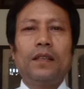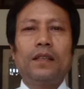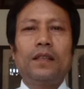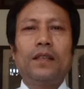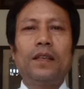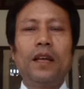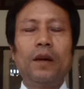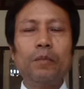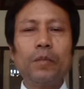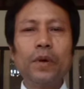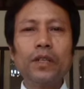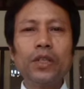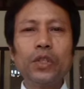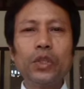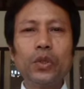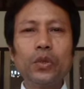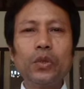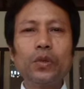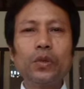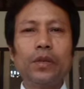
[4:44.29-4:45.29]
The number
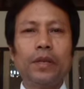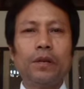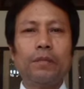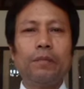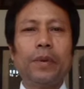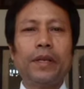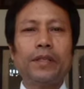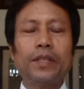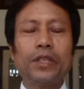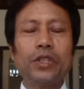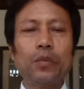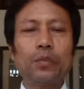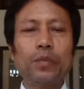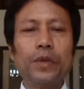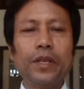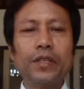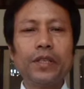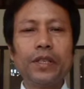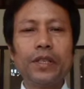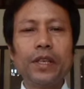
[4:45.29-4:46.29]
two phases of
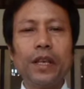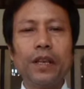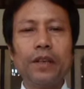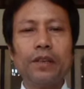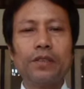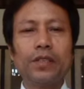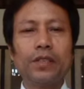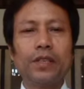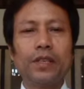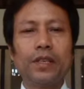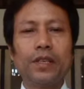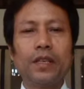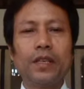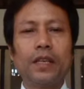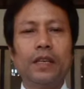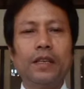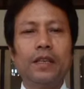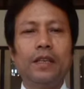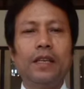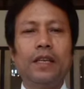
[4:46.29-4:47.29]
teaching is
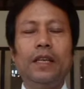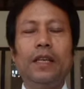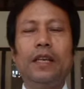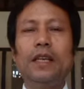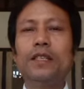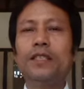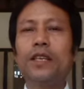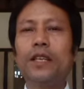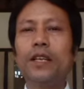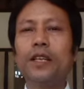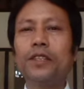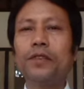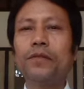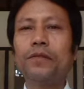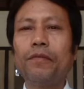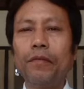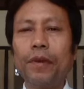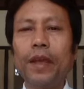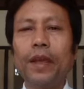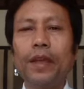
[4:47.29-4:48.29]

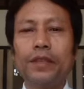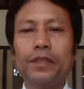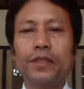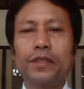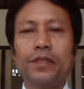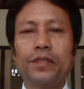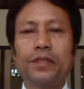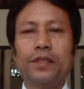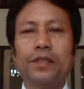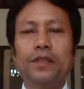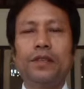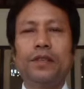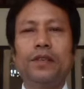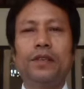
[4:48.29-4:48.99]
interactive phase,